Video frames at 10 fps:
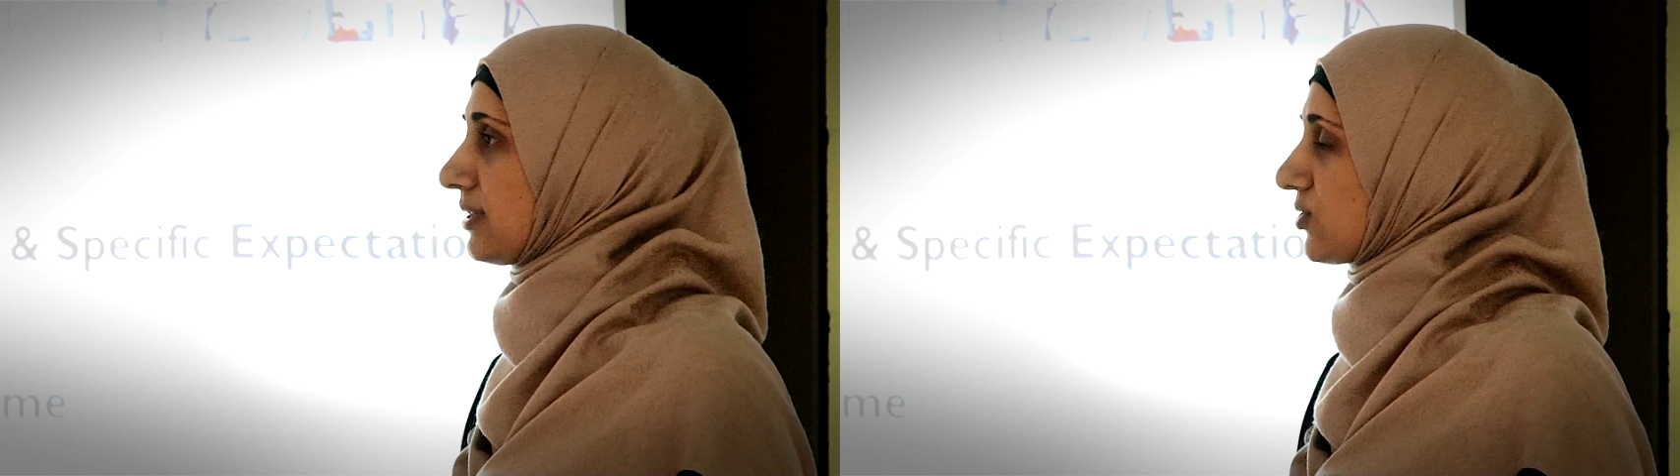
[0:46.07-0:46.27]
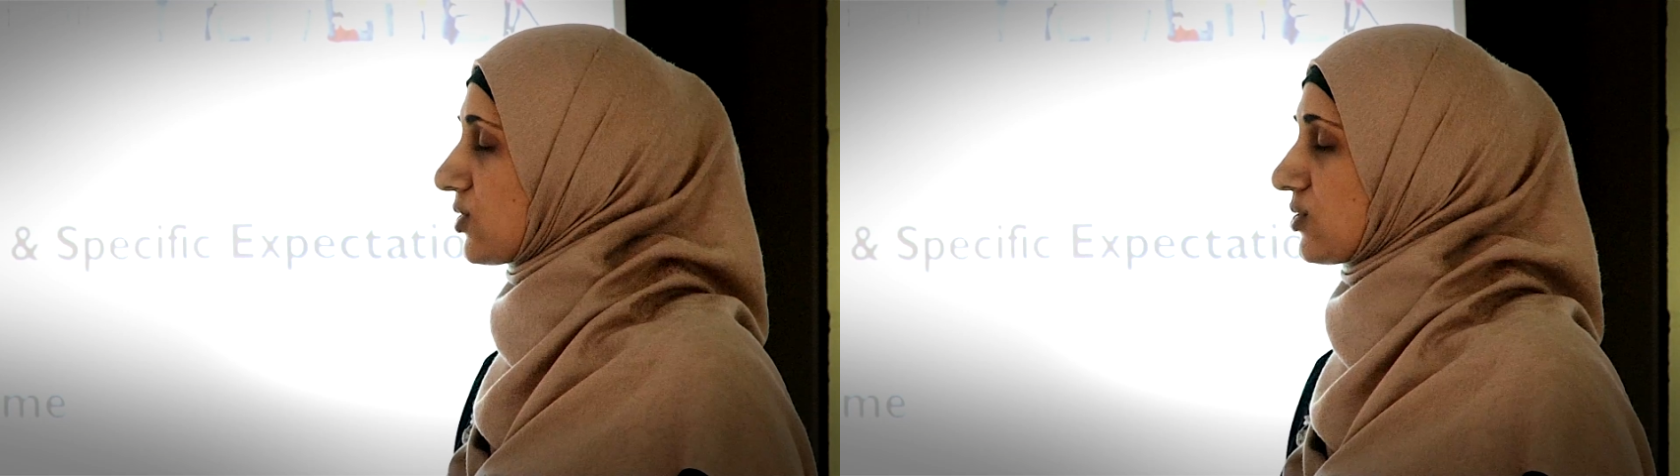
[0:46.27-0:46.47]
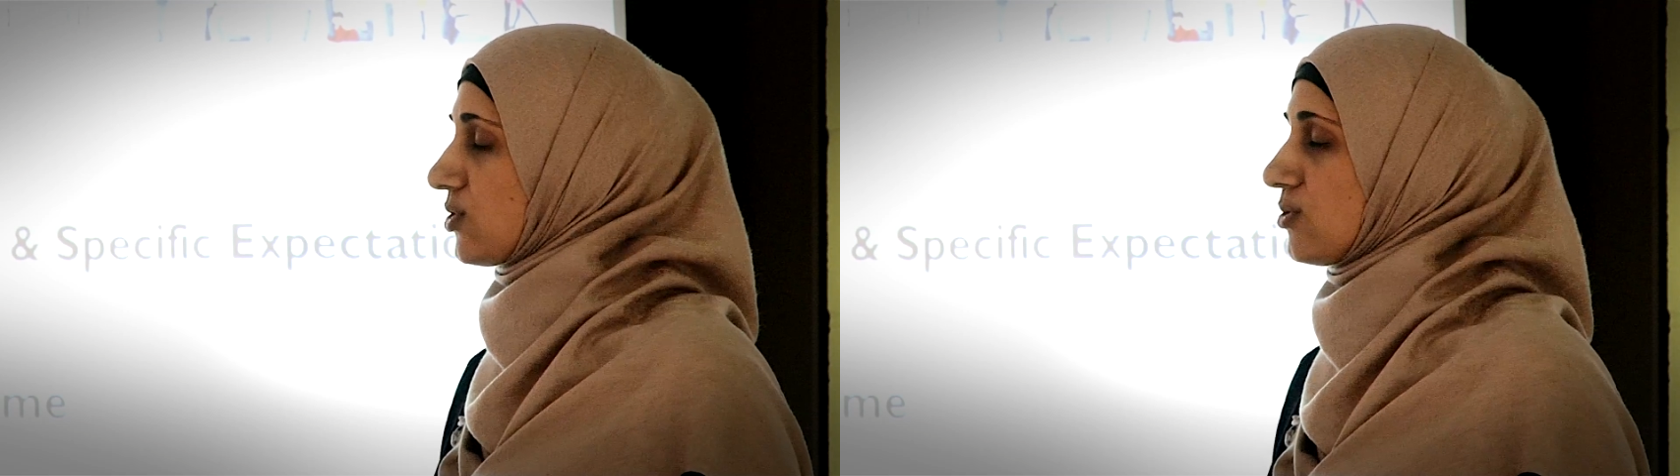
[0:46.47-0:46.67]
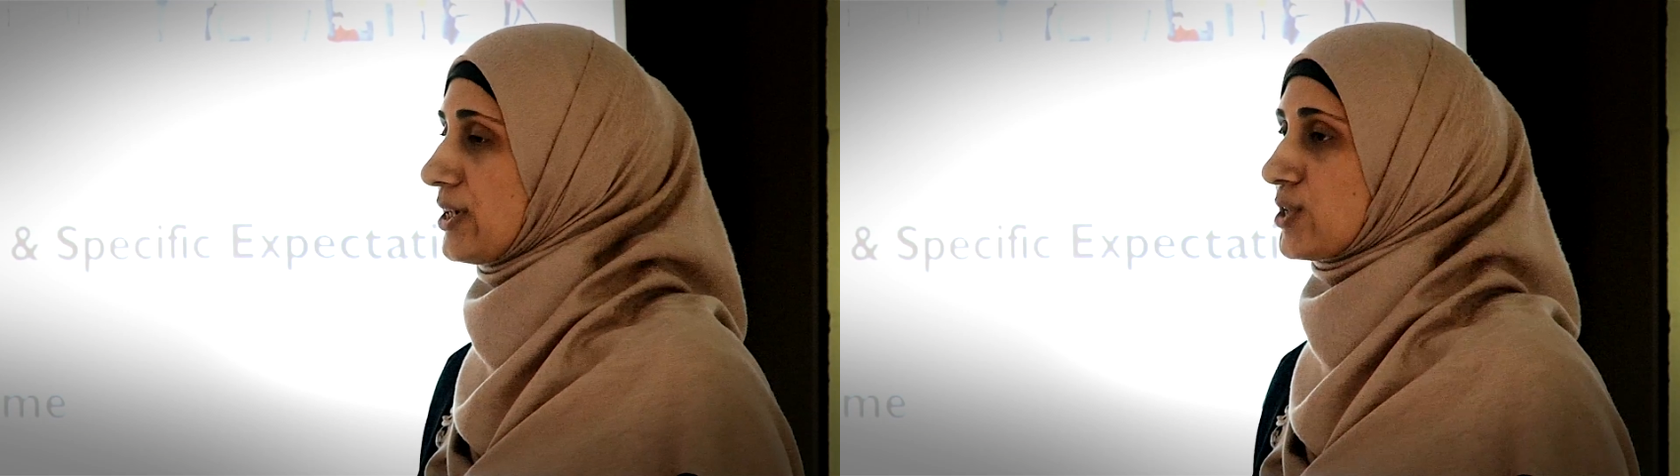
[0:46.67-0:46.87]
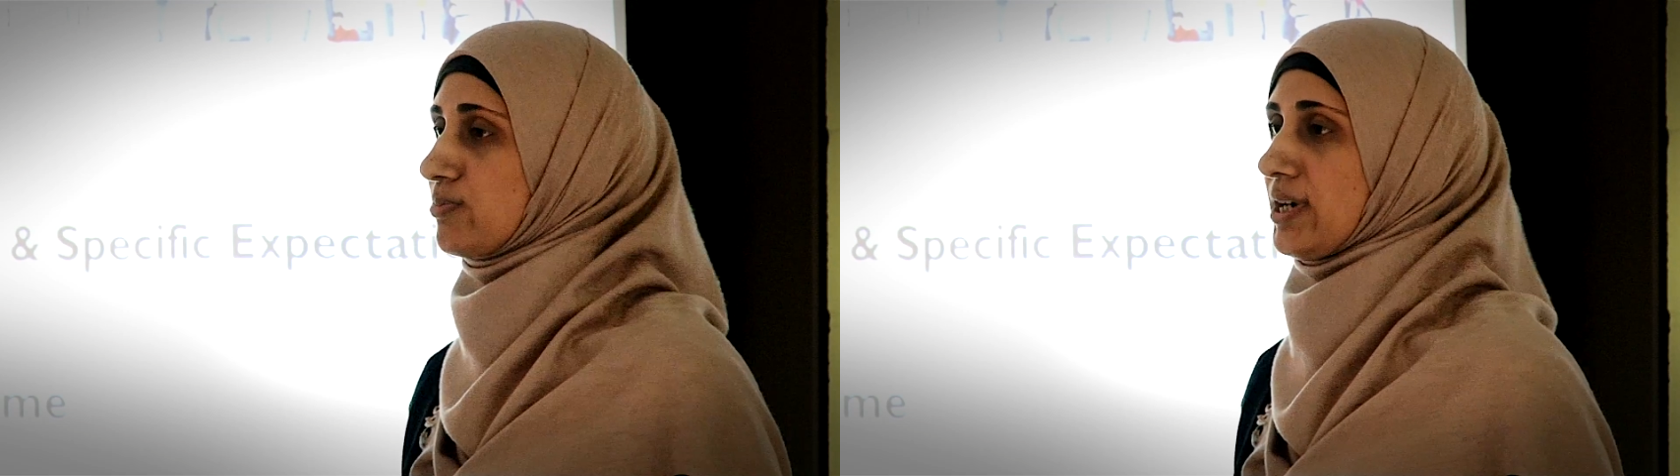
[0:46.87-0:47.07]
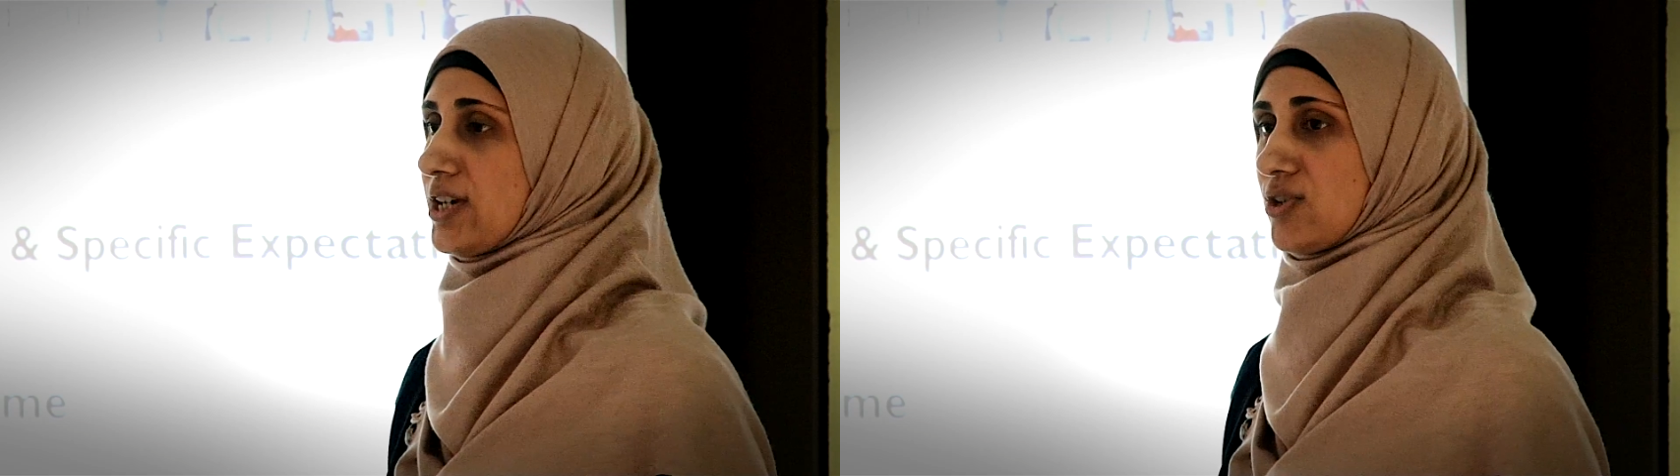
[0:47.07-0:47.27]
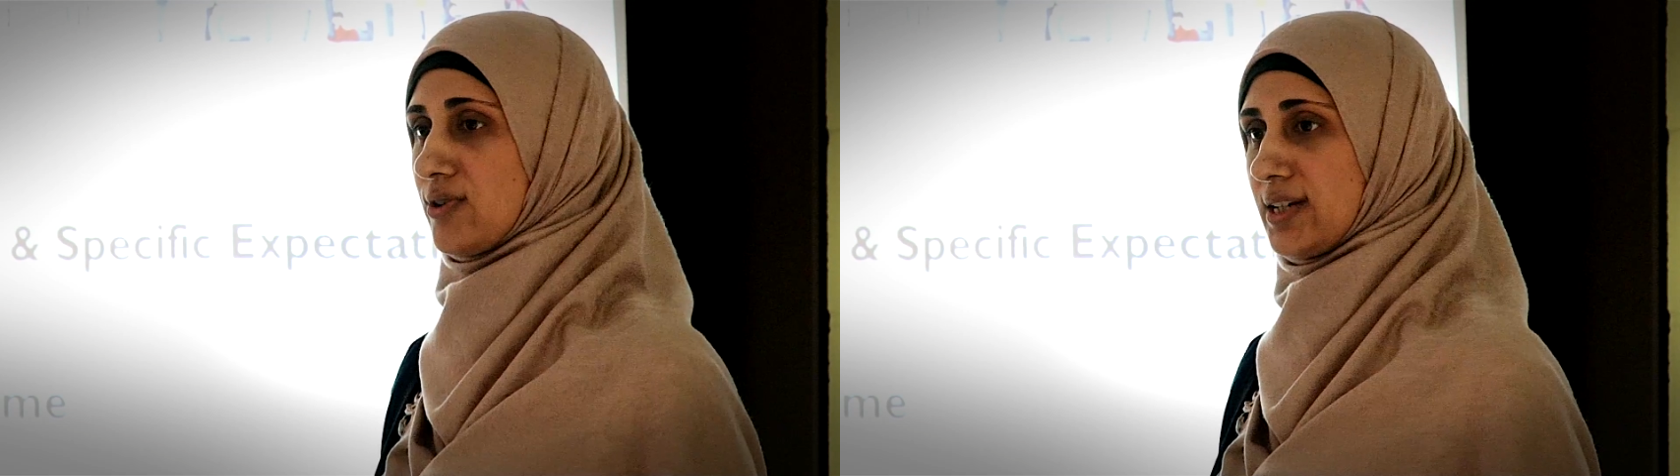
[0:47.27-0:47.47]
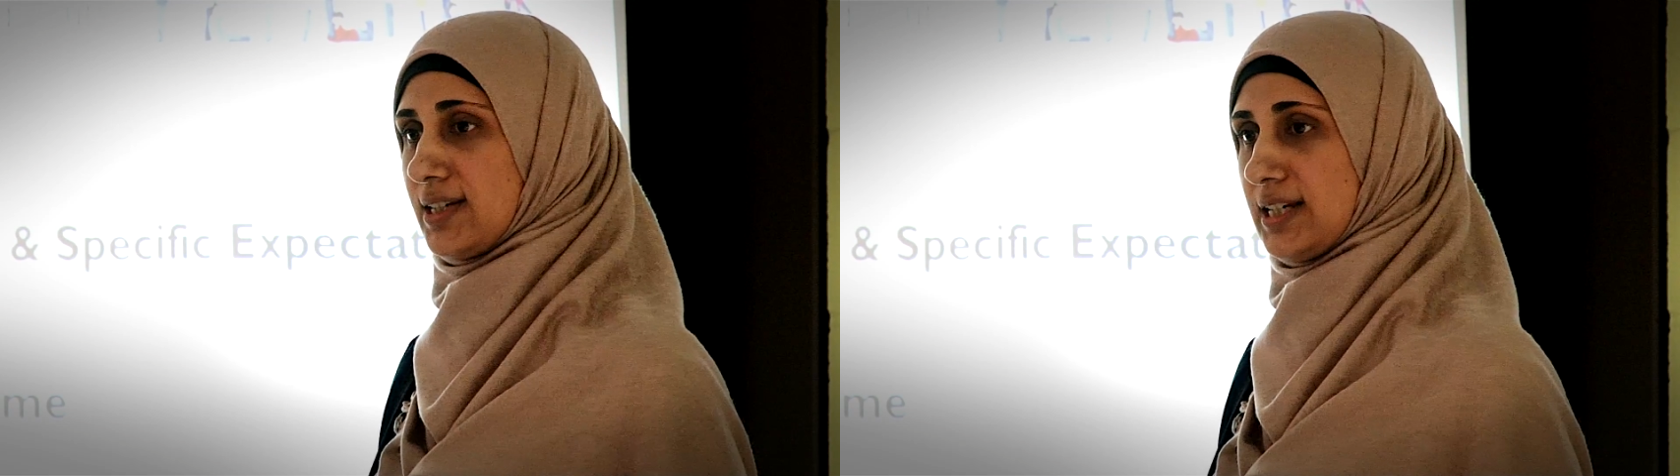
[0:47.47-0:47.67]
And there's so much
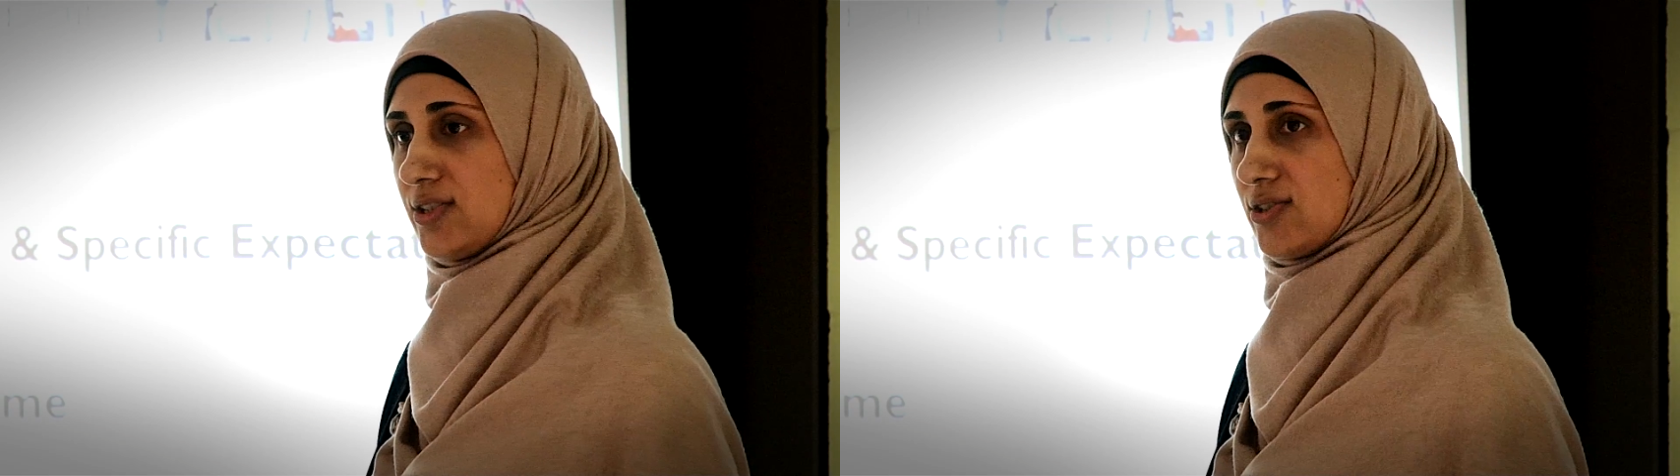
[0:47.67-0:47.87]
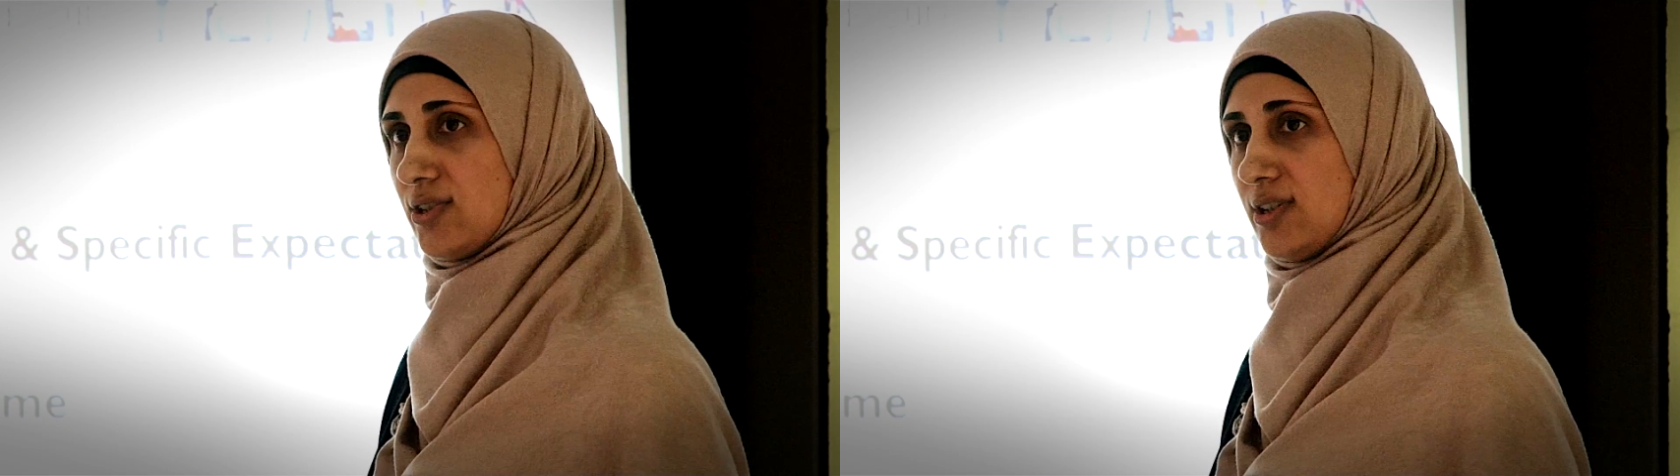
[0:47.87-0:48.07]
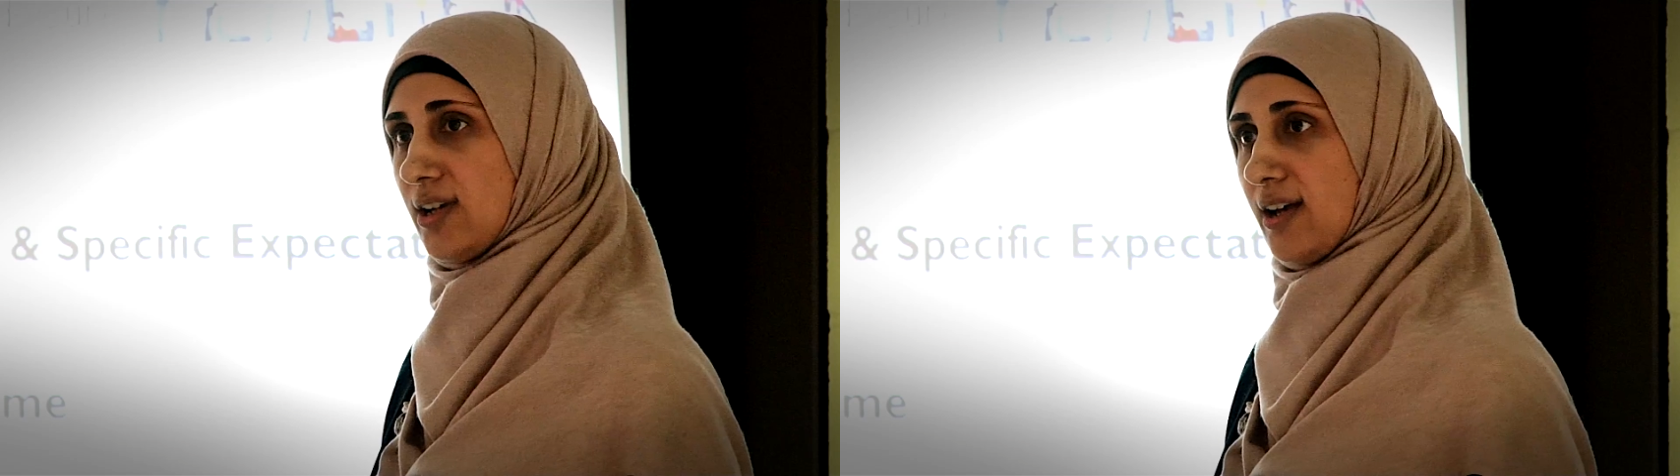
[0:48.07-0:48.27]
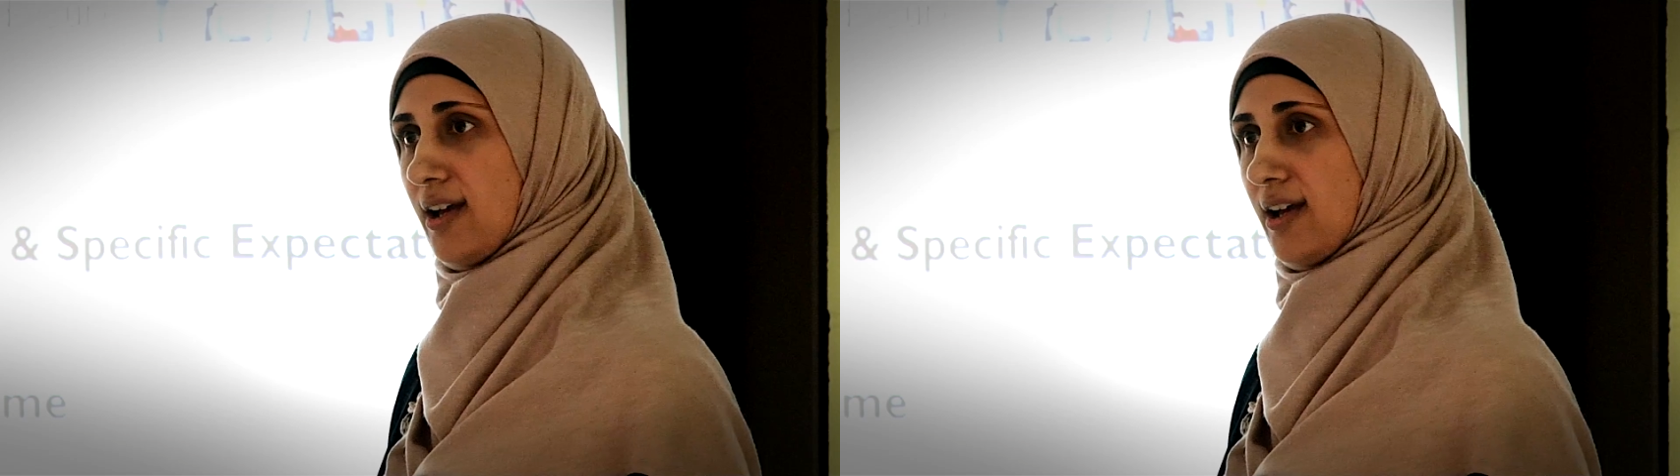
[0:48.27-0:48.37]
pressure on a teacher